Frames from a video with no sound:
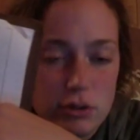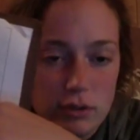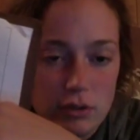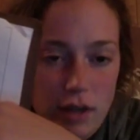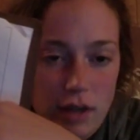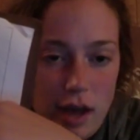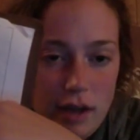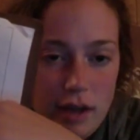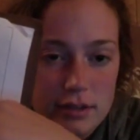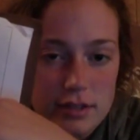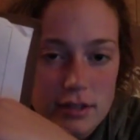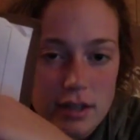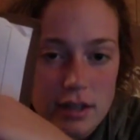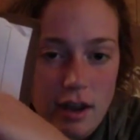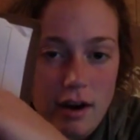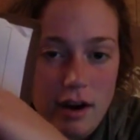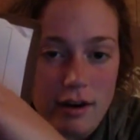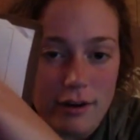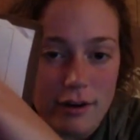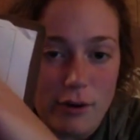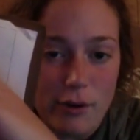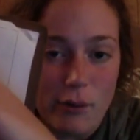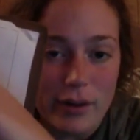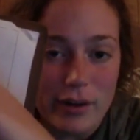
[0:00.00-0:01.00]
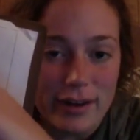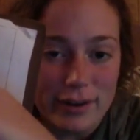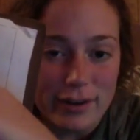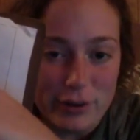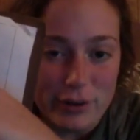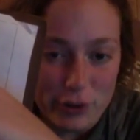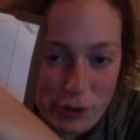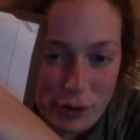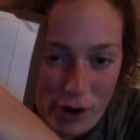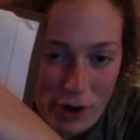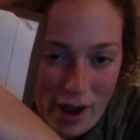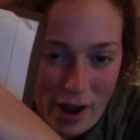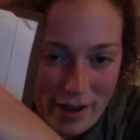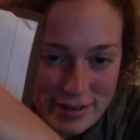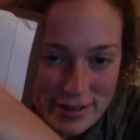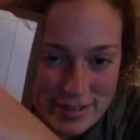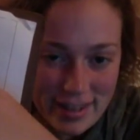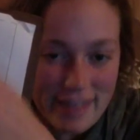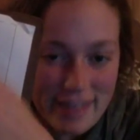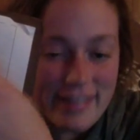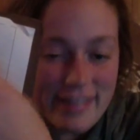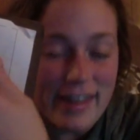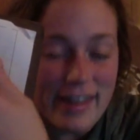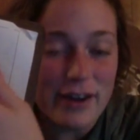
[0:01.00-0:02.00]
lines are going across,
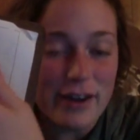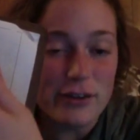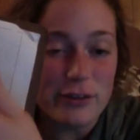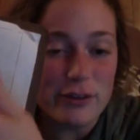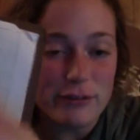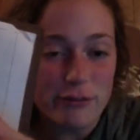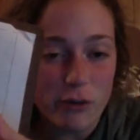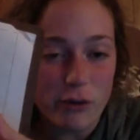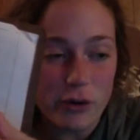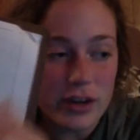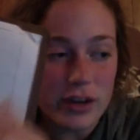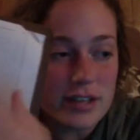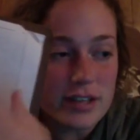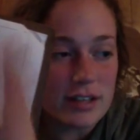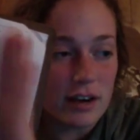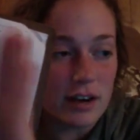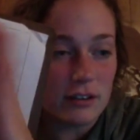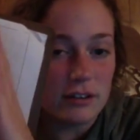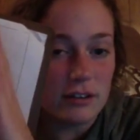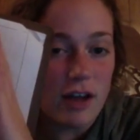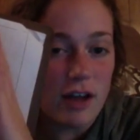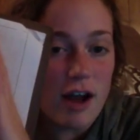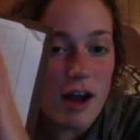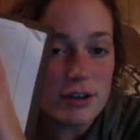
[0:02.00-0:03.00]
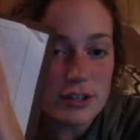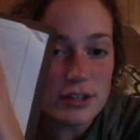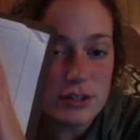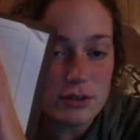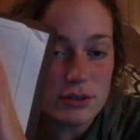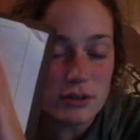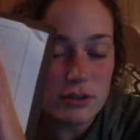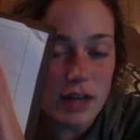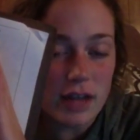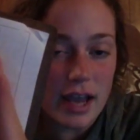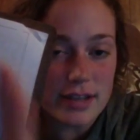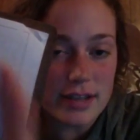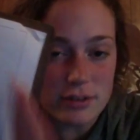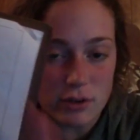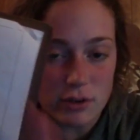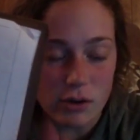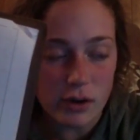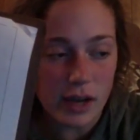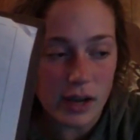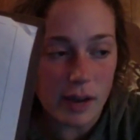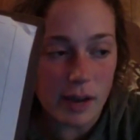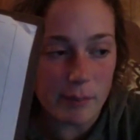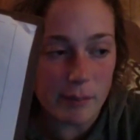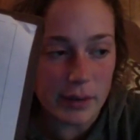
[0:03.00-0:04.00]
and they are the 40s. Our longitude lines are
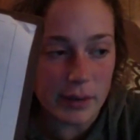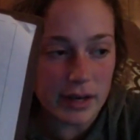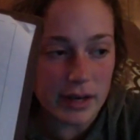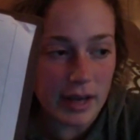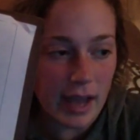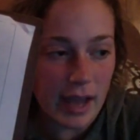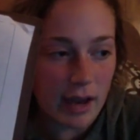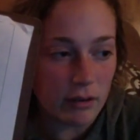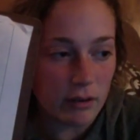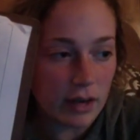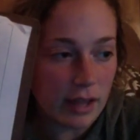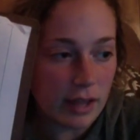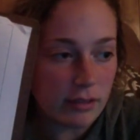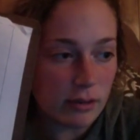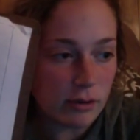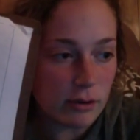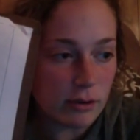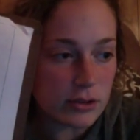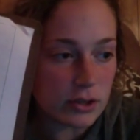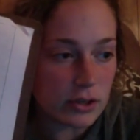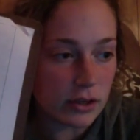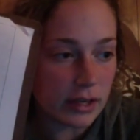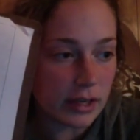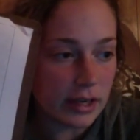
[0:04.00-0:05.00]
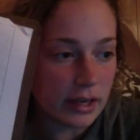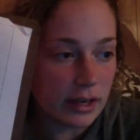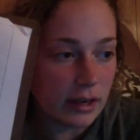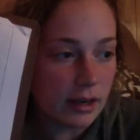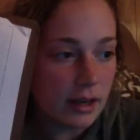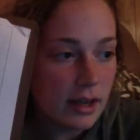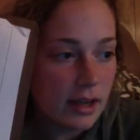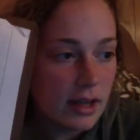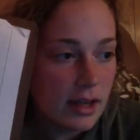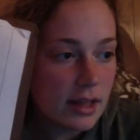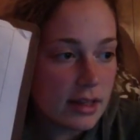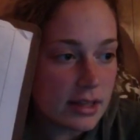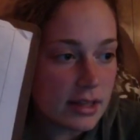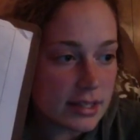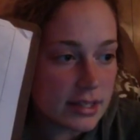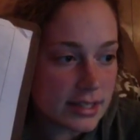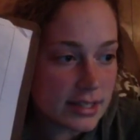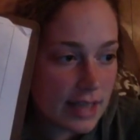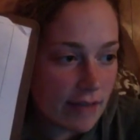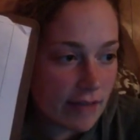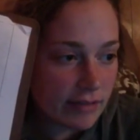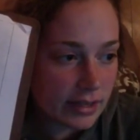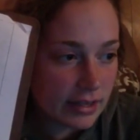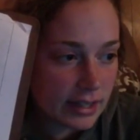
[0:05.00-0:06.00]
going up and down, and those are in the
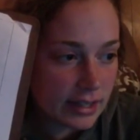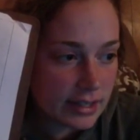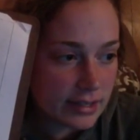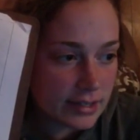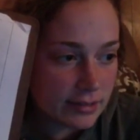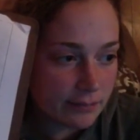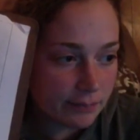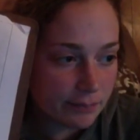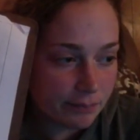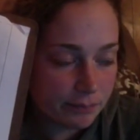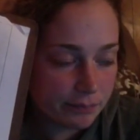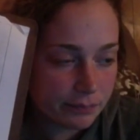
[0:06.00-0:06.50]
70s. Oh